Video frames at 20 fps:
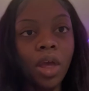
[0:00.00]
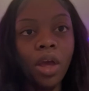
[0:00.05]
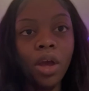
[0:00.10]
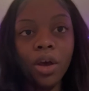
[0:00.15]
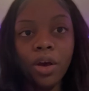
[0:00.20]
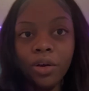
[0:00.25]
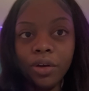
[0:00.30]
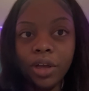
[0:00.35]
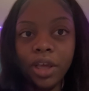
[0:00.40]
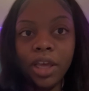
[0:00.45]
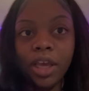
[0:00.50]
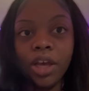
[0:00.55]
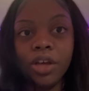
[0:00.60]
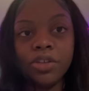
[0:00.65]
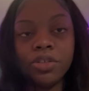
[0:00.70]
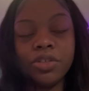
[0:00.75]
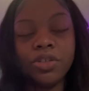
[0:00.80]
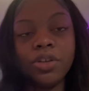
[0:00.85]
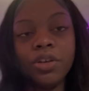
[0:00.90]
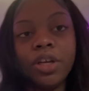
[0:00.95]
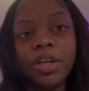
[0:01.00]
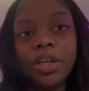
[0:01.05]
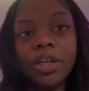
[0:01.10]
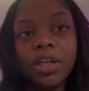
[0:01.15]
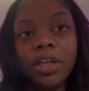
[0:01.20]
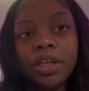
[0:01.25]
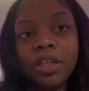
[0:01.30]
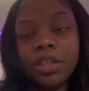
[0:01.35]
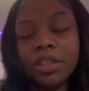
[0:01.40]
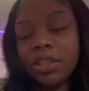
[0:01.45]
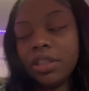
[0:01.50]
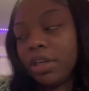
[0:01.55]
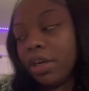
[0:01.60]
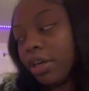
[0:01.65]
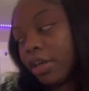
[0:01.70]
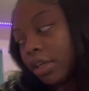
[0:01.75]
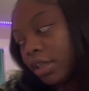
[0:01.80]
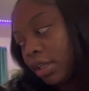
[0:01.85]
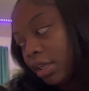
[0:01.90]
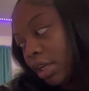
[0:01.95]
Okay, y'all, so it is
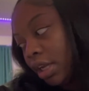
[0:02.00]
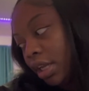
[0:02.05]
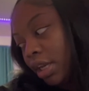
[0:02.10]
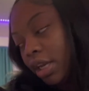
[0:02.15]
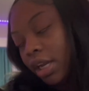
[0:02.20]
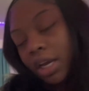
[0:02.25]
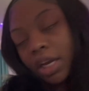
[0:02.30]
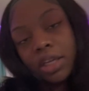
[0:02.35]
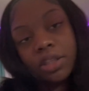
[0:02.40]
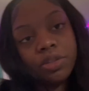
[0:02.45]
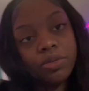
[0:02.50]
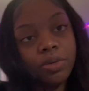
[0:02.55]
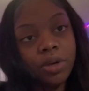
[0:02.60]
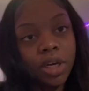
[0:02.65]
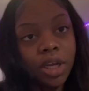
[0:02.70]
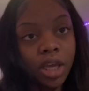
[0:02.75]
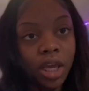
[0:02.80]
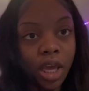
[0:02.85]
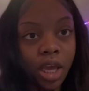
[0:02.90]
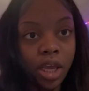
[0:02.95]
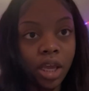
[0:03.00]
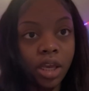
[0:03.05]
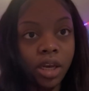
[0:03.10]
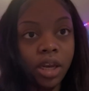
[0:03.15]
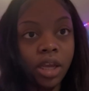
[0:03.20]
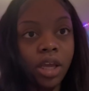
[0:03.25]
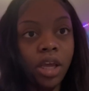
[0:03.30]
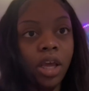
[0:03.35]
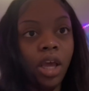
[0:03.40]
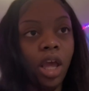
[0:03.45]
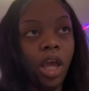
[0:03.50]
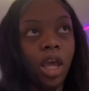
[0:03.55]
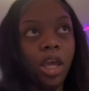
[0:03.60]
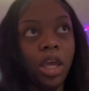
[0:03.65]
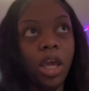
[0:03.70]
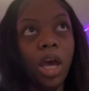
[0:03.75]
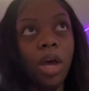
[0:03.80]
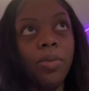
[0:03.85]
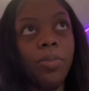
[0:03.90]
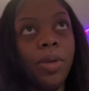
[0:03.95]
currently 9:28, and
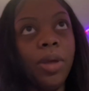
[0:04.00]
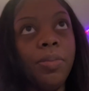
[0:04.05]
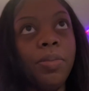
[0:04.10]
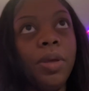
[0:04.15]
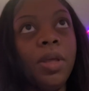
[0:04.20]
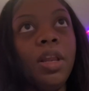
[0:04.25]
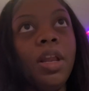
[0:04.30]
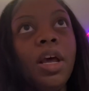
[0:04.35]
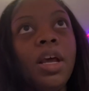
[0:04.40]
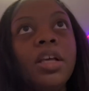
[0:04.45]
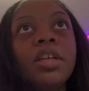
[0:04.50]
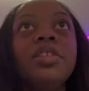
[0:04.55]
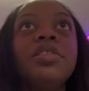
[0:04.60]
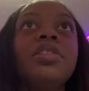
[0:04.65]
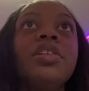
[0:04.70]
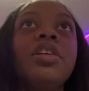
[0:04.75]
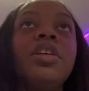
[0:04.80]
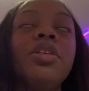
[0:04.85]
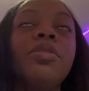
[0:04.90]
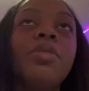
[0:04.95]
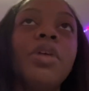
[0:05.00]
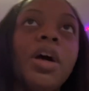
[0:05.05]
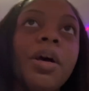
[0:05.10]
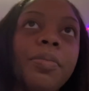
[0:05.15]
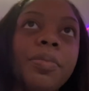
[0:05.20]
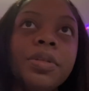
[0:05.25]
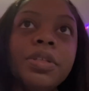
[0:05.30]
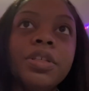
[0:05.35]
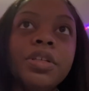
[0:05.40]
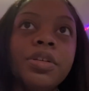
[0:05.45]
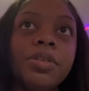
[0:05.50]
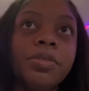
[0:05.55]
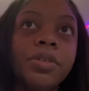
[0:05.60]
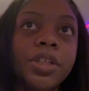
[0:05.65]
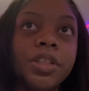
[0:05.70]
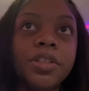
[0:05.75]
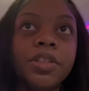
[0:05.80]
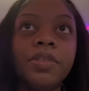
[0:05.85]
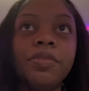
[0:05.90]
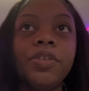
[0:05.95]
y'all may be like, Isieny, what happened to the
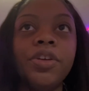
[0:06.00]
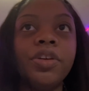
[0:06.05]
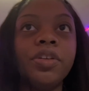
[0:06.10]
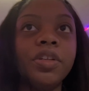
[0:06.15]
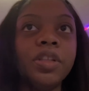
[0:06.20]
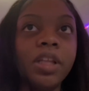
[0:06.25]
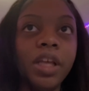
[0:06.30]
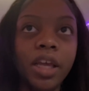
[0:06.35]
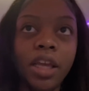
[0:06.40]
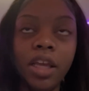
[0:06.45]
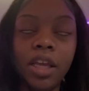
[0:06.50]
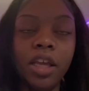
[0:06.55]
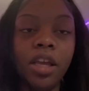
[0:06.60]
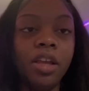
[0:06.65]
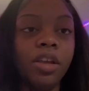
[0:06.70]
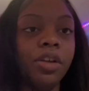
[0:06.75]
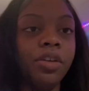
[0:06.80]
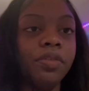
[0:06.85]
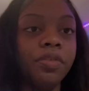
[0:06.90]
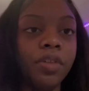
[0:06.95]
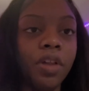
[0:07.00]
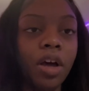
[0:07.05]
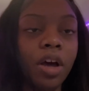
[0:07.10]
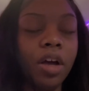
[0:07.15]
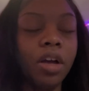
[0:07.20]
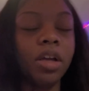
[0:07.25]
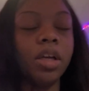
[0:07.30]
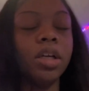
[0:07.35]
rest of your day and your vlog?